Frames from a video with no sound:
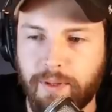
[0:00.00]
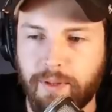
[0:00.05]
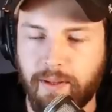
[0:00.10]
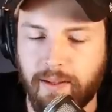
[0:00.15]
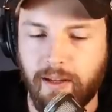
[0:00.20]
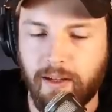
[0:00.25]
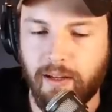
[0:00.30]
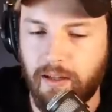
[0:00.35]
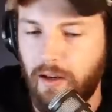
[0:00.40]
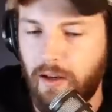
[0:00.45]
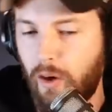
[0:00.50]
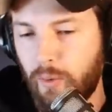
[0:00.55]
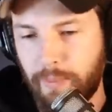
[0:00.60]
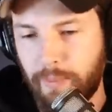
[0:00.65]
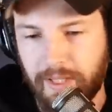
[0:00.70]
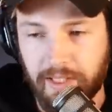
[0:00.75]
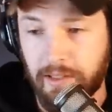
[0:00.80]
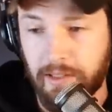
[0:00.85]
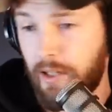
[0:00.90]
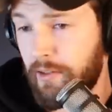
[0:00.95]
O P,
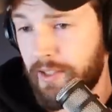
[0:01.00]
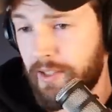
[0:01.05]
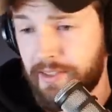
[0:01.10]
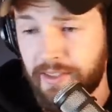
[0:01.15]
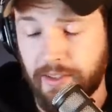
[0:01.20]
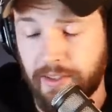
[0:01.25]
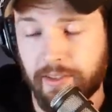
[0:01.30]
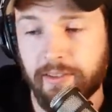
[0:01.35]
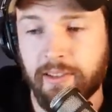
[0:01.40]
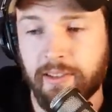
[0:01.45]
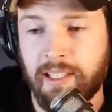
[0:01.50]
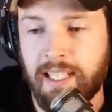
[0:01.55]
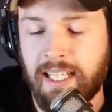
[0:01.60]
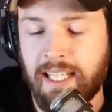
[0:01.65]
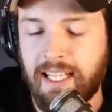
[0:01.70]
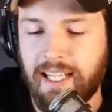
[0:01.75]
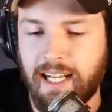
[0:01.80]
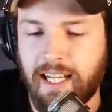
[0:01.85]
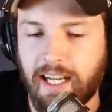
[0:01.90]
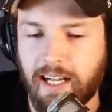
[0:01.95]
uh, O P, our
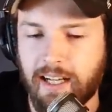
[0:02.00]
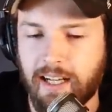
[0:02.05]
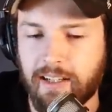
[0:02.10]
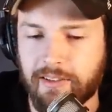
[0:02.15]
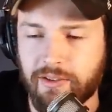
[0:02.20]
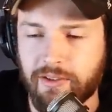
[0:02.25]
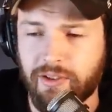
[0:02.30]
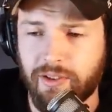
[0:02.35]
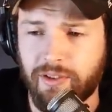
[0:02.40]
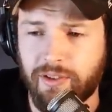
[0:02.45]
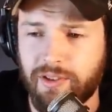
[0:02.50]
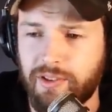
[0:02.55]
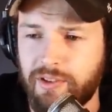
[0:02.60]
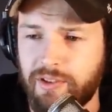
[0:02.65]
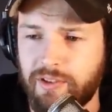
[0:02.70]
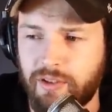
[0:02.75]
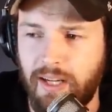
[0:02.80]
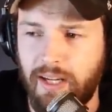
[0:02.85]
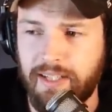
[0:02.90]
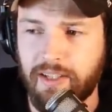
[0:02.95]
listener, uh,
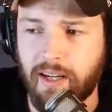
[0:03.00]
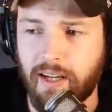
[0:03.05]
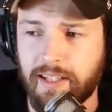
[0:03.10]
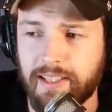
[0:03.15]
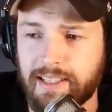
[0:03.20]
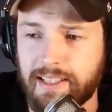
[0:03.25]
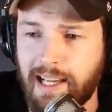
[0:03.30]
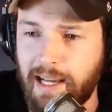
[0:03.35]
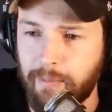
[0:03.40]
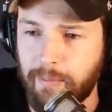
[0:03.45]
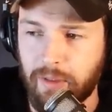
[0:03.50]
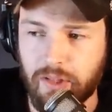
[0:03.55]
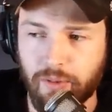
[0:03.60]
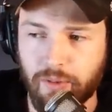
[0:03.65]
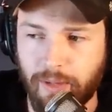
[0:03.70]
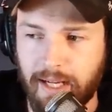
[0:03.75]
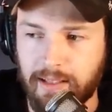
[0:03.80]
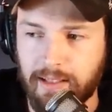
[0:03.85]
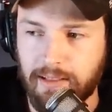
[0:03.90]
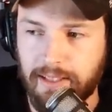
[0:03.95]
should try talking to
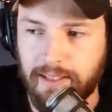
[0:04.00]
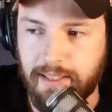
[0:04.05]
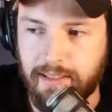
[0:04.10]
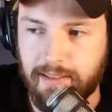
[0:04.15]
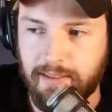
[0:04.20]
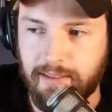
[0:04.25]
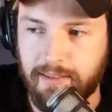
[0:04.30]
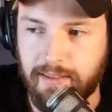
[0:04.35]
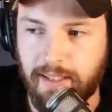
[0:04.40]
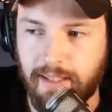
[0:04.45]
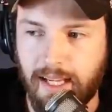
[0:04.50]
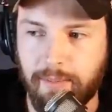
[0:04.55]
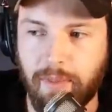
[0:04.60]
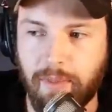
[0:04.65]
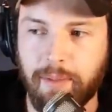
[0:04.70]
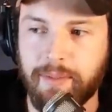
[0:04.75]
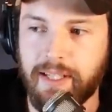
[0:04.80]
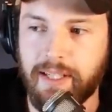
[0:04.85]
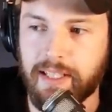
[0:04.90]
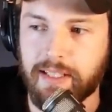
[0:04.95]
Abby directly
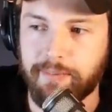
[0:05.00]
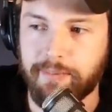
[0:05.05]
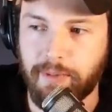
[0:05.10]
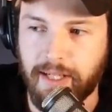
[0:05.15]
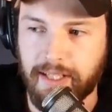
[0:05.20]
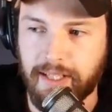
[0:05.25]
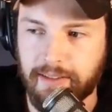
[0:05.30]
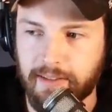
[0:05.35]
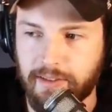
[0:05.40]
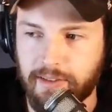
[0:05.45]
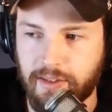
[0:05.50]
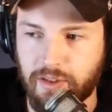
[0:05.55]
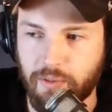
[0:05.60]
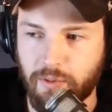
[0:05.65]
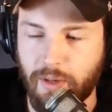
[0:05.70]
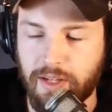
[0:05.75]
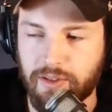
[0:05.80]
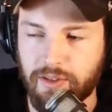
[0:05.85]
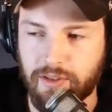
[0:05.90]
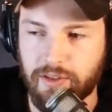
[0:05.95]
and maybe explaining
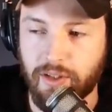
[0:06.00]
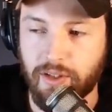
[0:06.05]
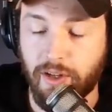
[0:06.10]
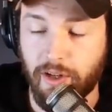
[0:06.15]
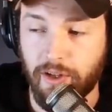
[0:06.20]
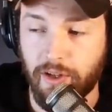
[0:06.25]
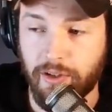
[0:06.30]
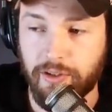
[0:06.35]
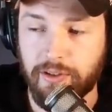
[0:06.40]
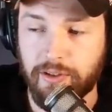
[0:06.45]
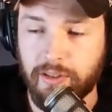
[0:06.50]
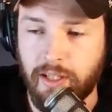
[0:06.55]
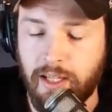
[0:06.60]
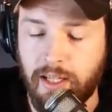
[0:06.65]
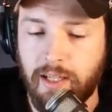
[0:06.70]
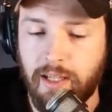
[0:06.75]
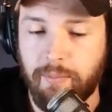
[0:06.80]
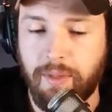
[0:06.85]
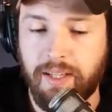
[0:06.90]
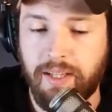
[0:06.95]
the situation to her,